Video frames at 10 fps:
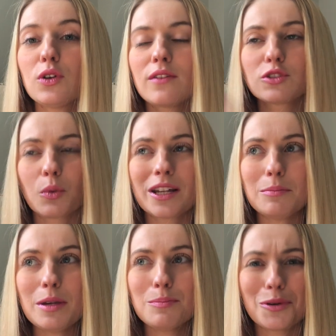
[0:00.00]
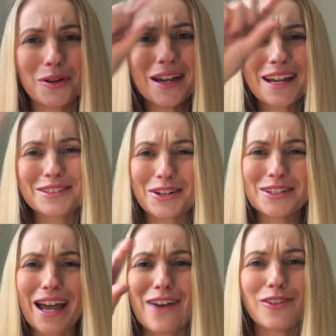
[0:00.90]
have 20 people, it's hard
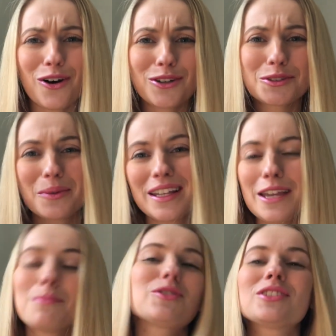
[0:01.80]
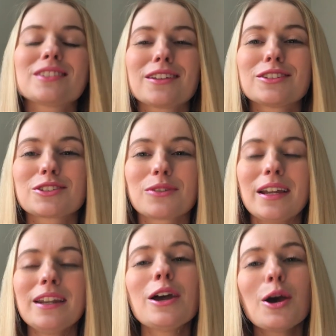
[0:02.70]
to have all 20 images on the
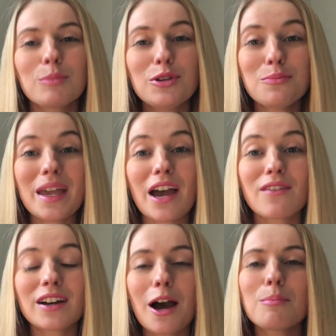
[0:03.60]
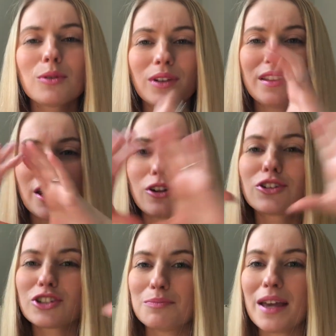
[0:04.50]
screen, but you may have a couple, and then I'll
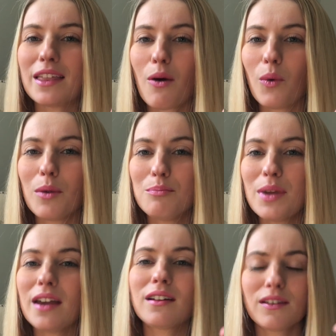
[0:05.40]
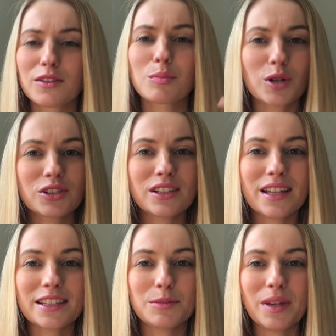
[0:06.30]
just make that one big of the person
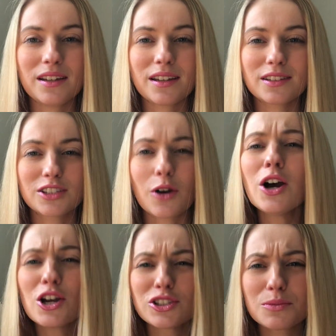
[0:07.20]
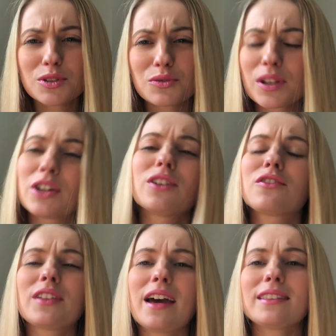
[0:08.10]
that's speaking. So Zoom is really good
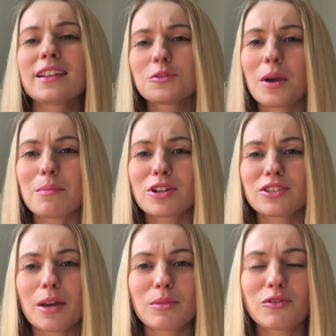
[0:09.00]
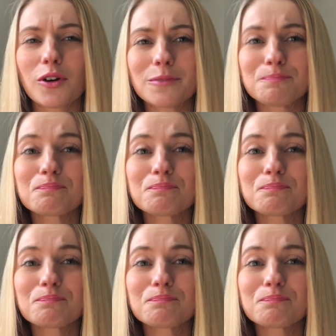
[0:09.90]
for that. That's why I mentioned that before.